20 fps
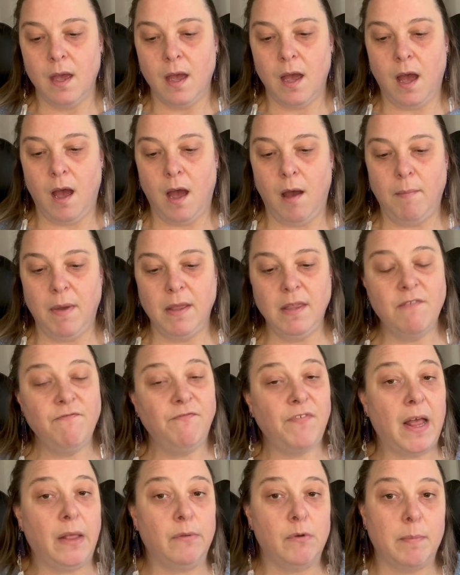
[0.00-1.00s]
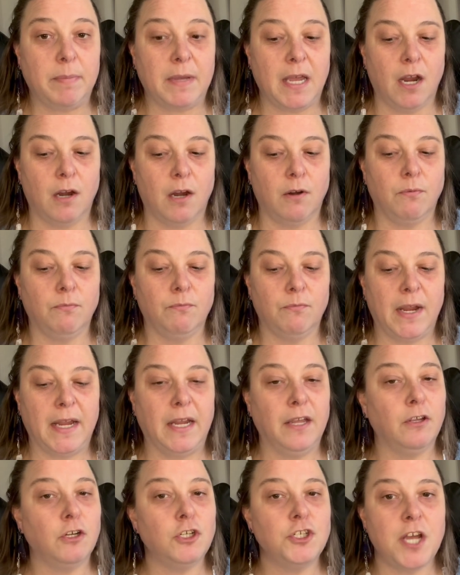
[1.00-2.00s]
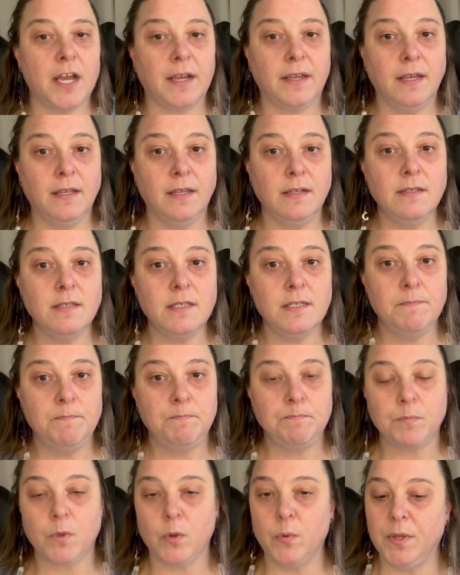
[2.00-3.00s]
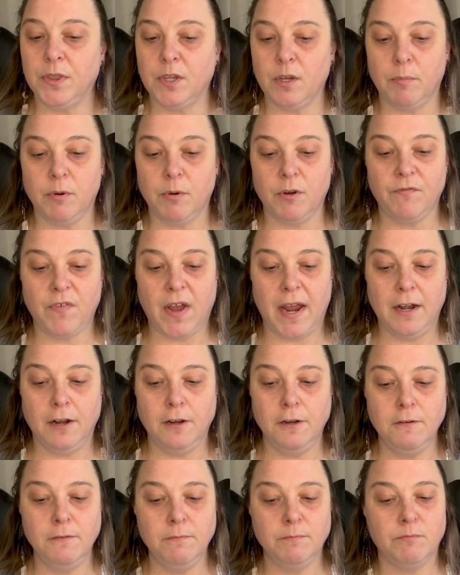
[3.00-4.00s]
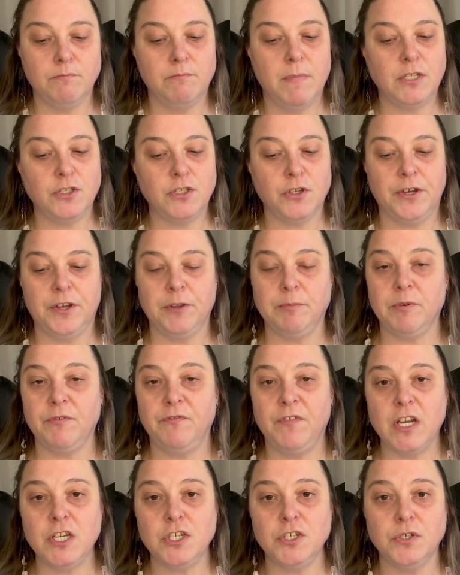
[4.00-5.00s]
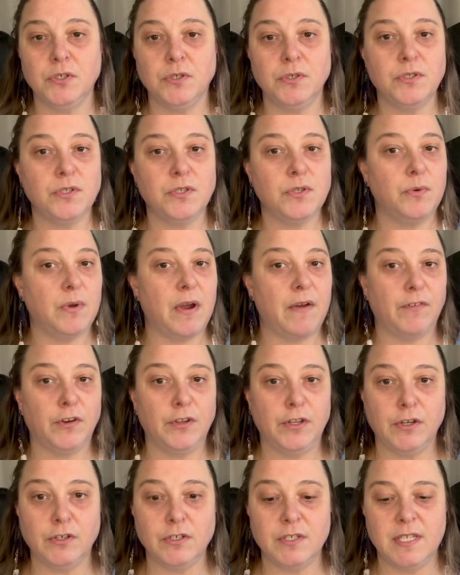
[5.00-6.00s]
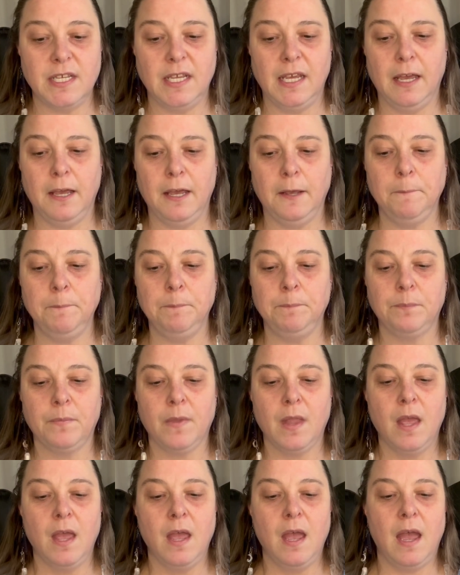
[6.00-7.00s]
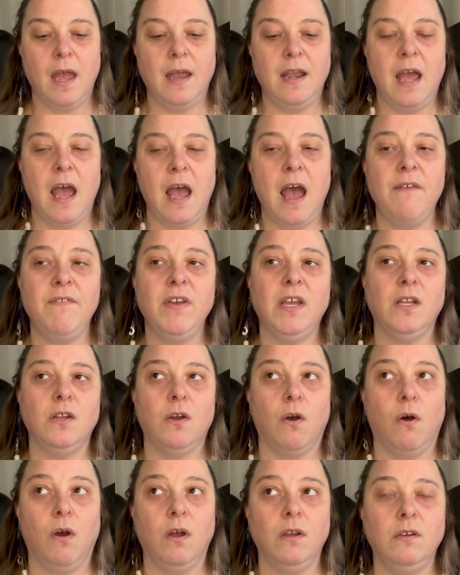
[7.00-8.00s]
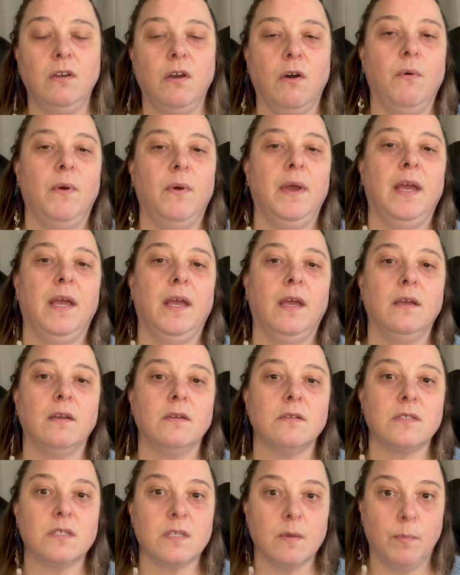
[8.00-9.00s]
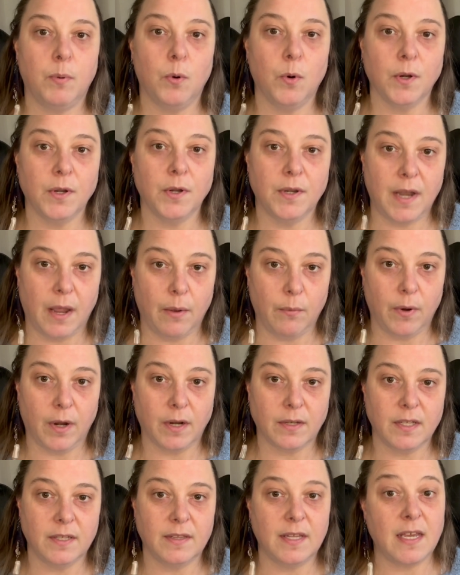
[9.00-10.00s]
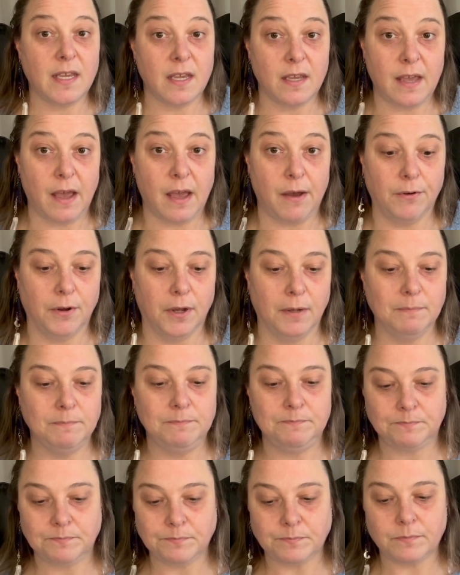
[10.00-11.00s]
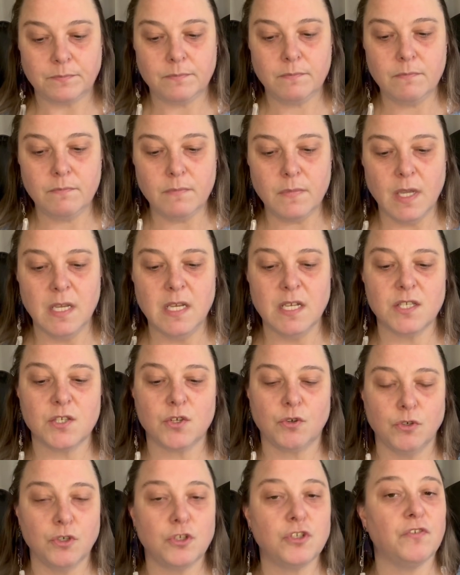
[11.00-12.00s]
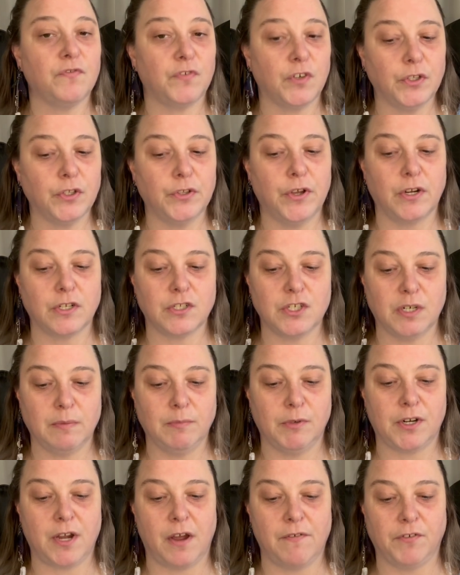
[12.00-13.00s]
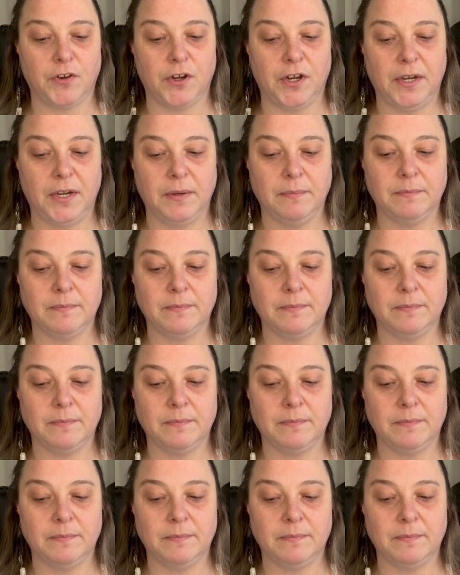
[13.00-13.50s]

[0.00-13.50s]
And then follow-up care, regular check-ins with their provider, mental health professionals, whoever they're seeing, and having an ongoing support network that they can count on. is crucial for long-term recovery.